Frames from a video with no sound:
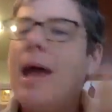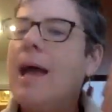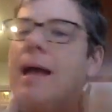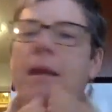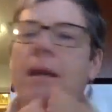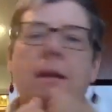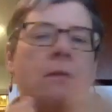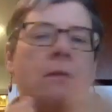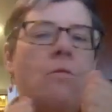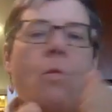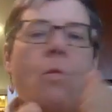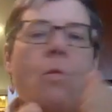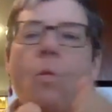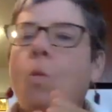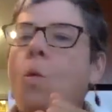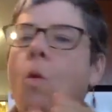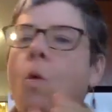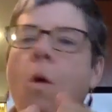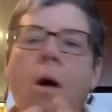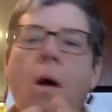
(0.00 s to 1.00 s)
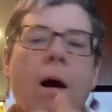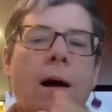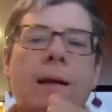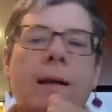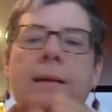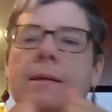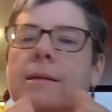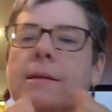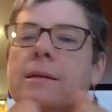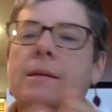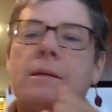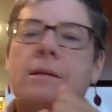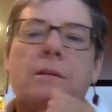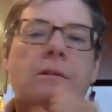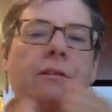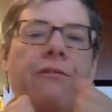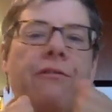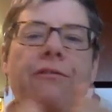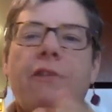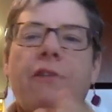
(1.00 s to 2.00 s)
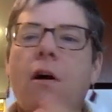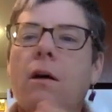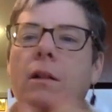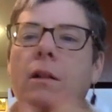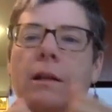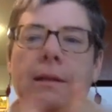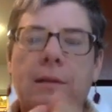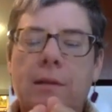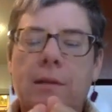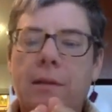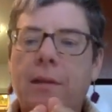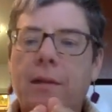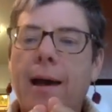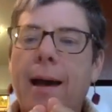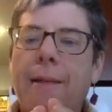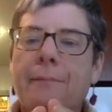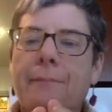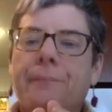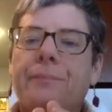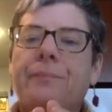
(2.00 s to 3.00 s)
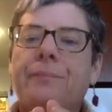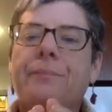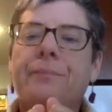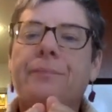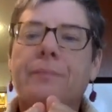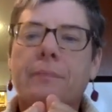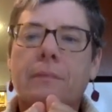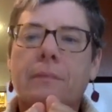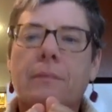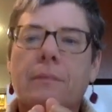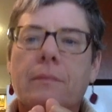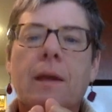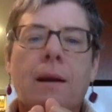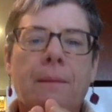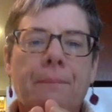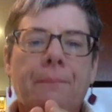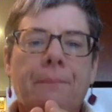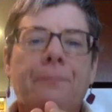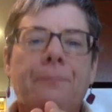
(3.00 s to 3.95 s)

I didn't want to fall into that. Yeah.